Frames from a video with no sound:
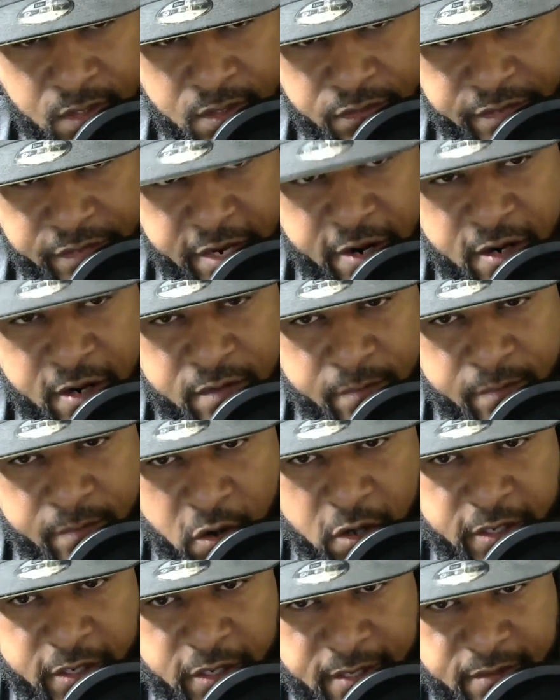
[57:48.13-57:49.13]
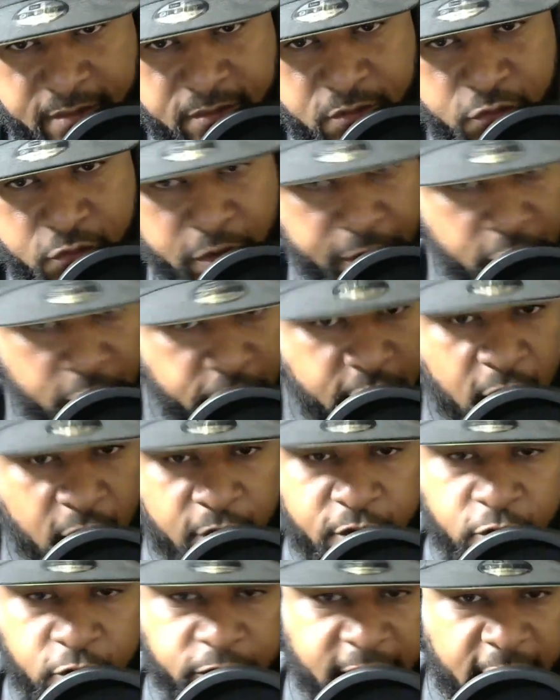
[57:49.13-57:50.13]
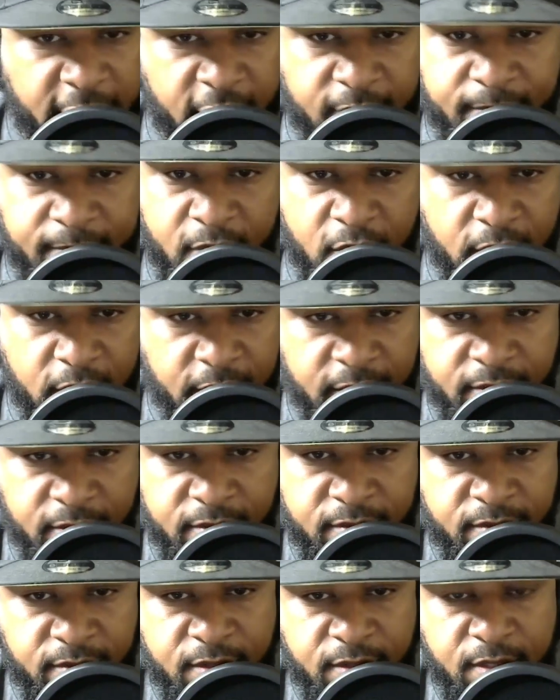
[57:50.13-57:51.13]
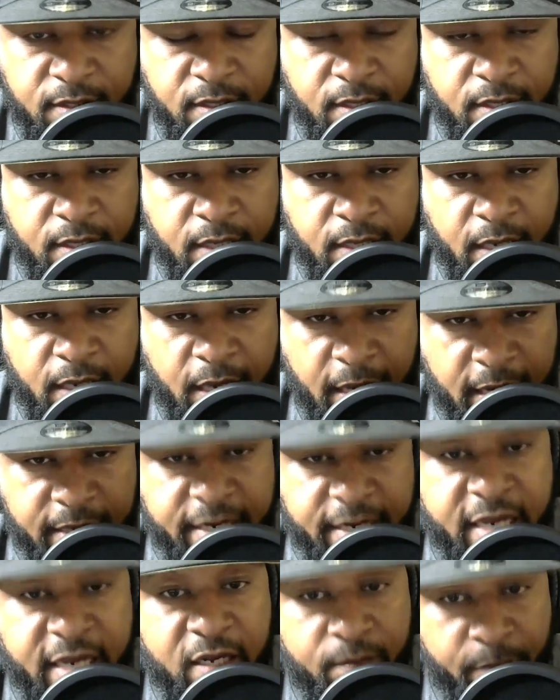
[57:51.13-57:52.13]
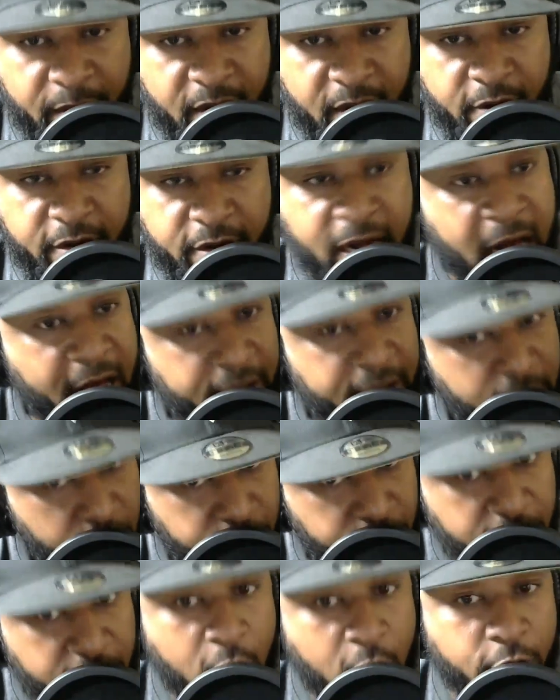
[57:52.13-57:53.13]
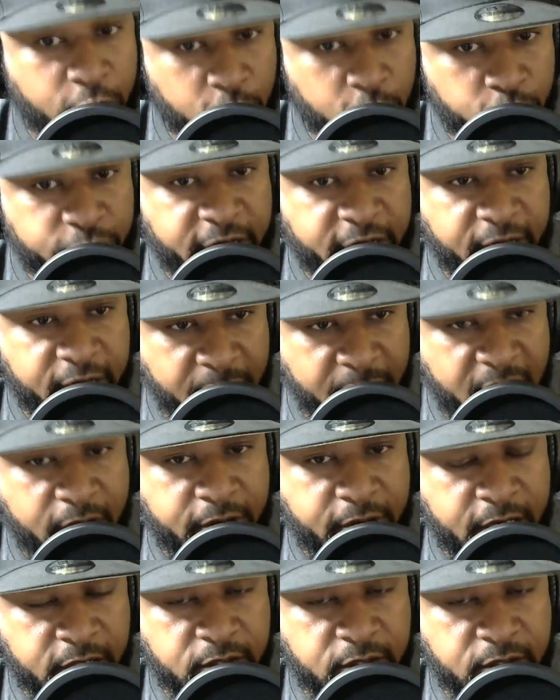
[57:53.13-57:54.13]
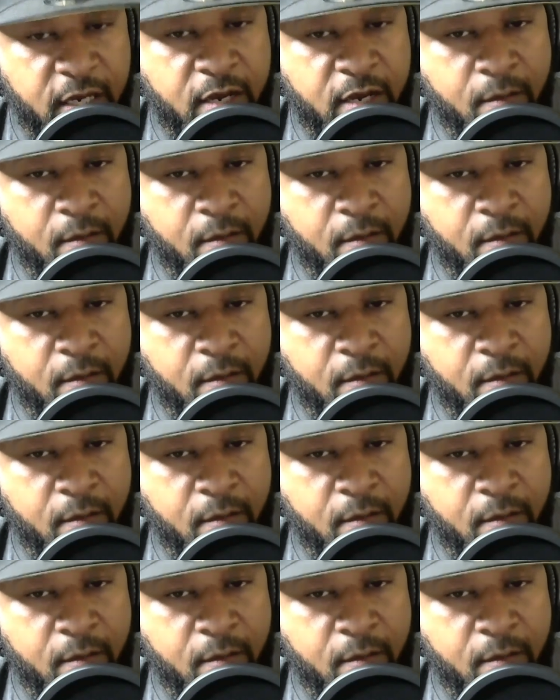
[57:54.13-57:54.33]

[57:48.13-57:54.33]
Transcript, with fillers: Derek Morgan, who I know y'all know Derek Morgan, and Nick Perry. I know y'all know who Nick Perry is.